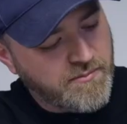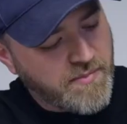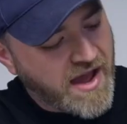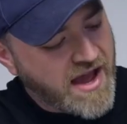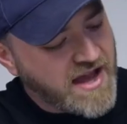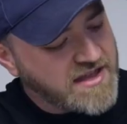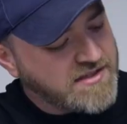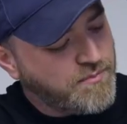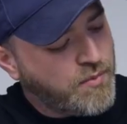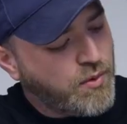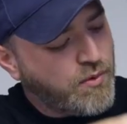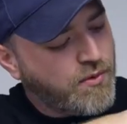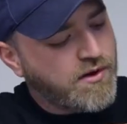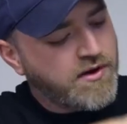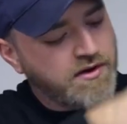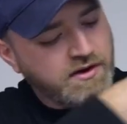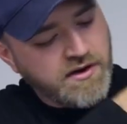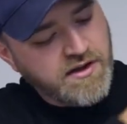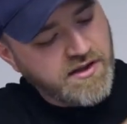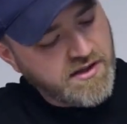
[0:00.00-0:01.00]

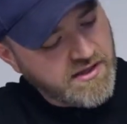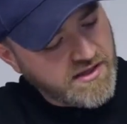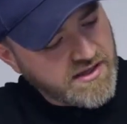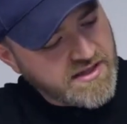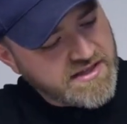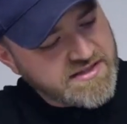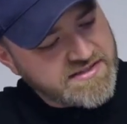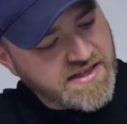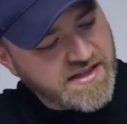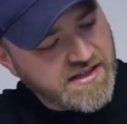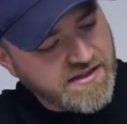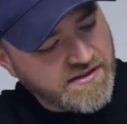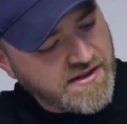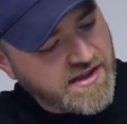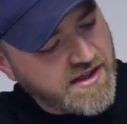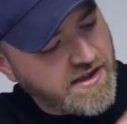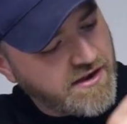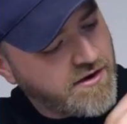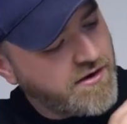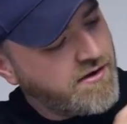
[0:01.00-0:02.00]
passport is in
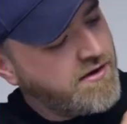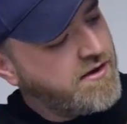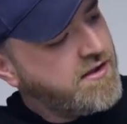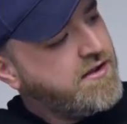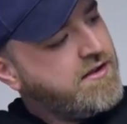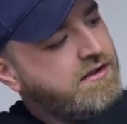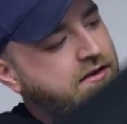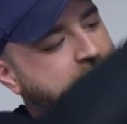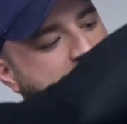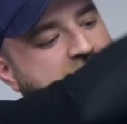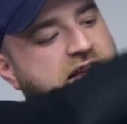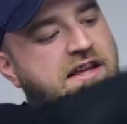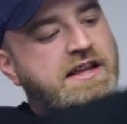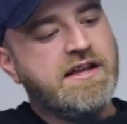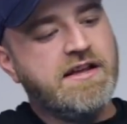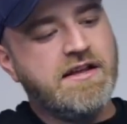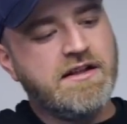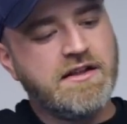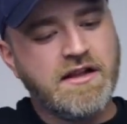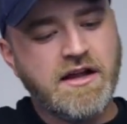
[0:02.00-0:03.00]
there.
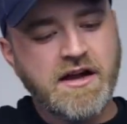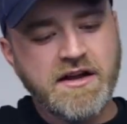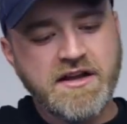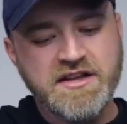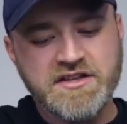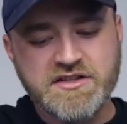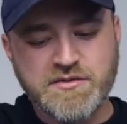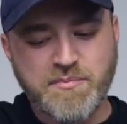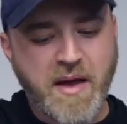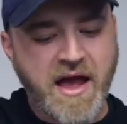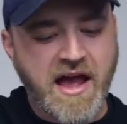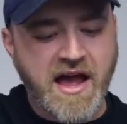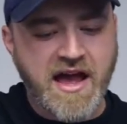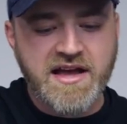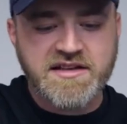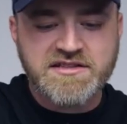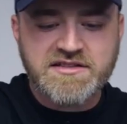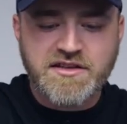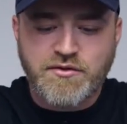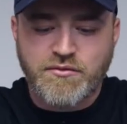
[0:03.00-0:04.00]
The luggage
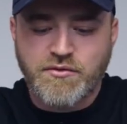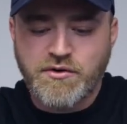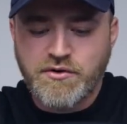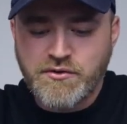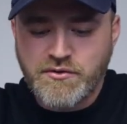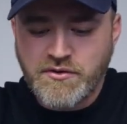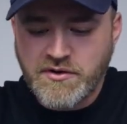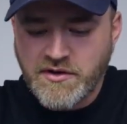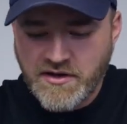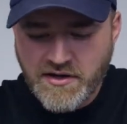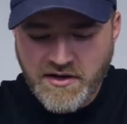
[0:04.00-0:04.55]
pass-through